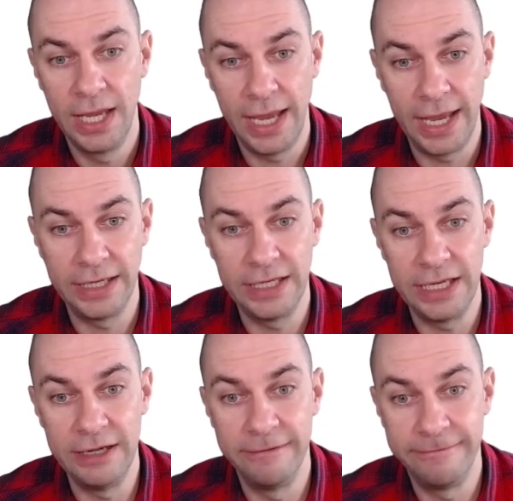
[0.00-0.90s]
and
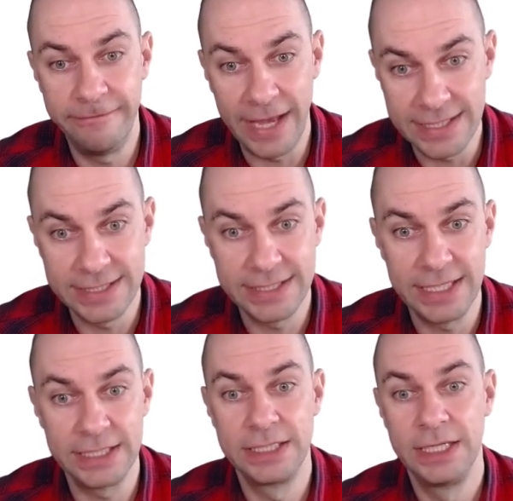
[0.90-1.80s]
invest
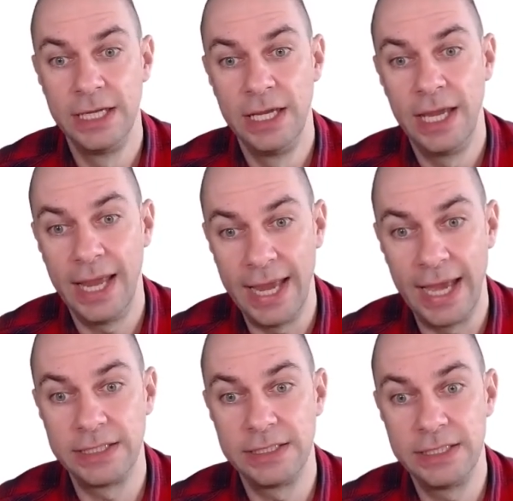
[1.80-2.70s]
it
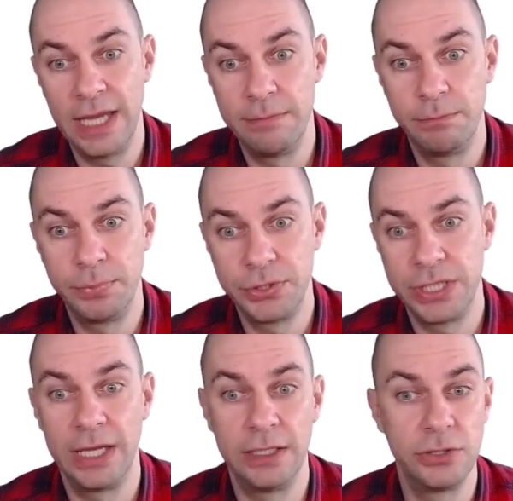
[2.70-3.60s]
at
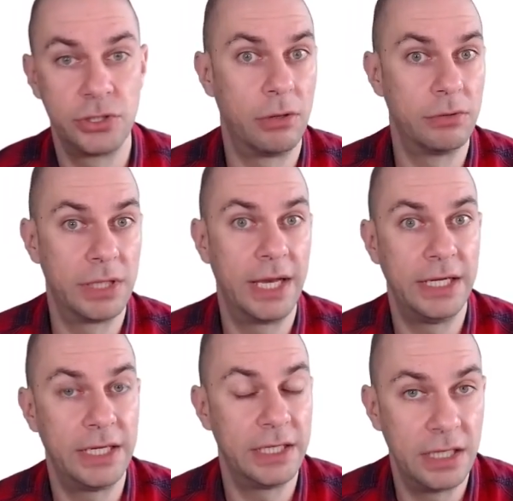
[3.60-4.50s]
10% so that
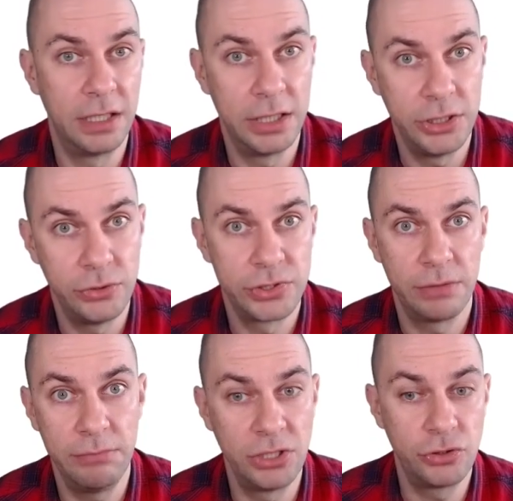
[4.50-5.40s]
it can earn you
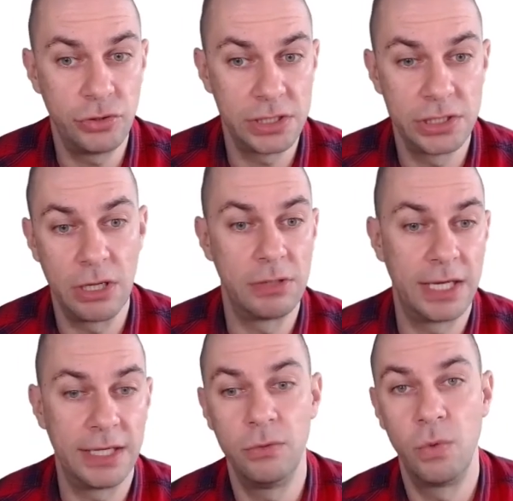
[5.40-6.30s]
some interest, so
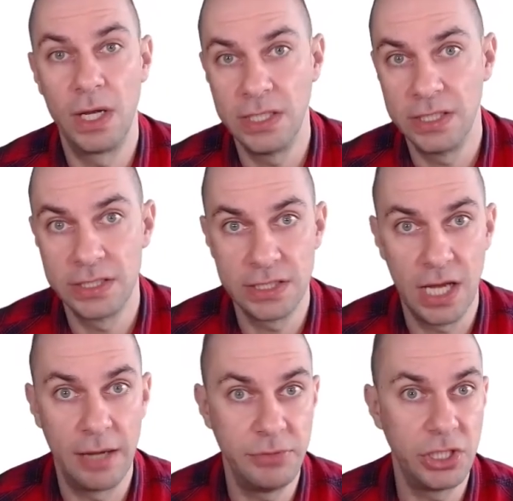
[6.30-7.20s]
that in 1 year's
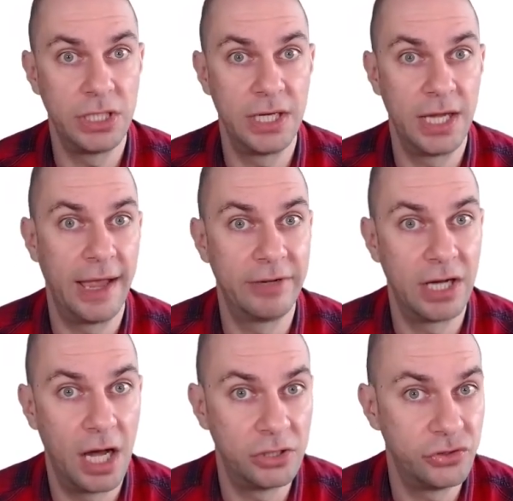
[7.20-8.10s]
time, you're going to have
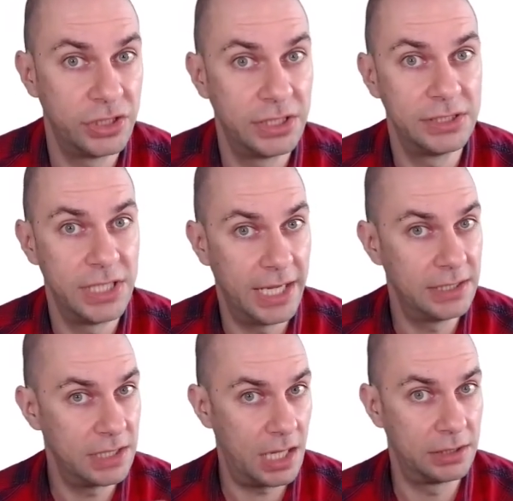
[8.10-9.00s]

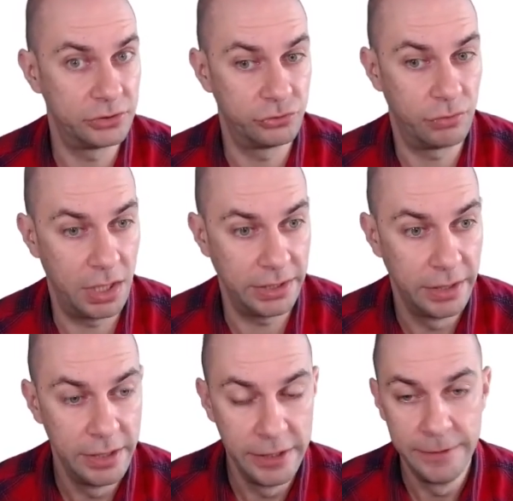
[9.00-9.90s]
$110, right?
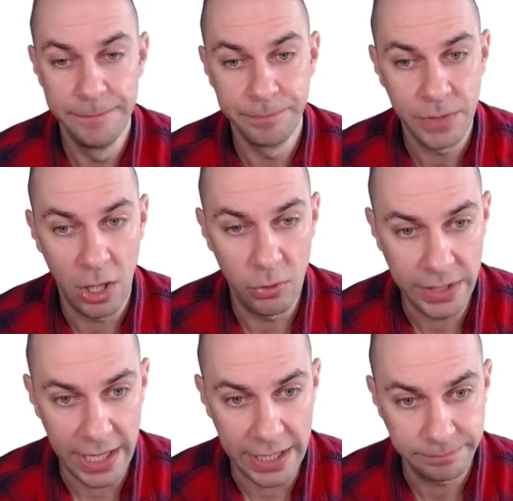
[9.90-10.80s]

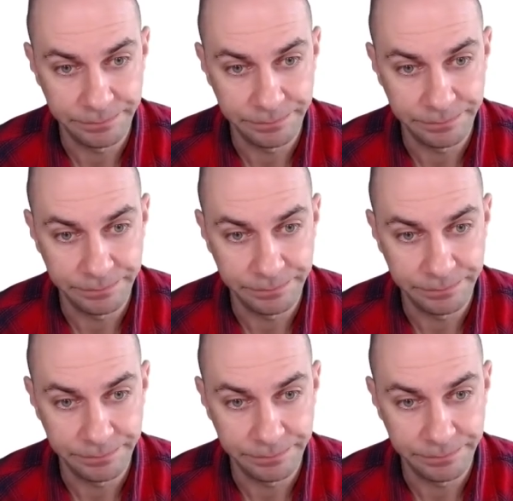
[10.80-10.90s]
Okay.